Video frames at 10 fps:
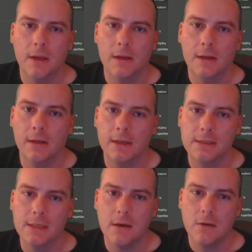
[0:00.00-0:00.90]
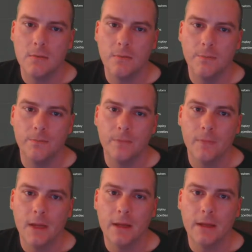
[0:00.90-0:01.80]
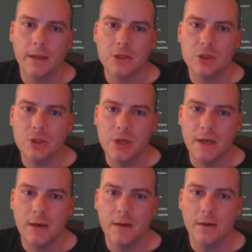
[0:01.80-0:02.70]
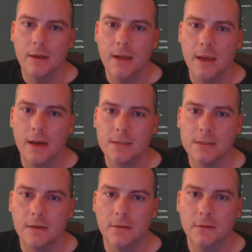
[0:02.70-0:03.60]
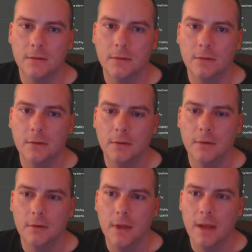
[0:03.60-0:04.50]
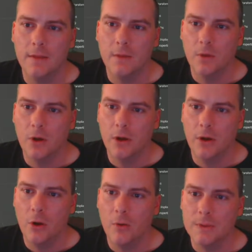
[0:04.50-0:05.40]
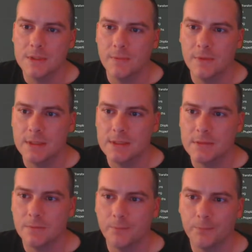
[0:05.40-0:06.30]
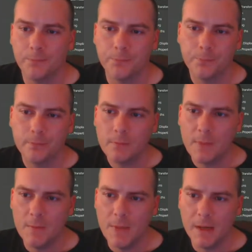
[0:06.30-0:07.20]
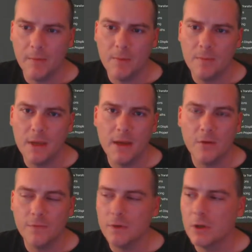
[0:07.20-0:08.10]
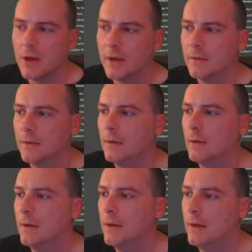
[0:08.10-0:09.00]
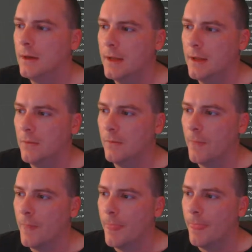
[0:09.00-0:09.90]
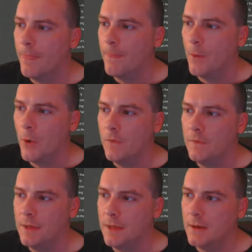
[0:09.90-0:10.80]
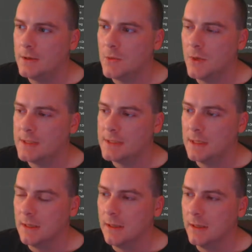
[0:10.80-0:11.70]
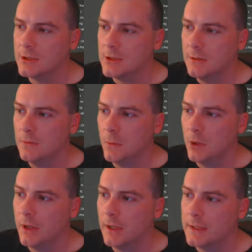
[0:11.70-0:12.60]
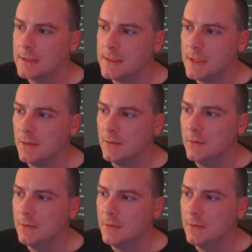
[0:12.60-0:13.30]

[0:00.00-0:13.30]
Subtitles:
Click down and click shader editor, and there we go, and it opens up this. Make it a bit bigger if you like. Now over here to our scene collection, we're going to click down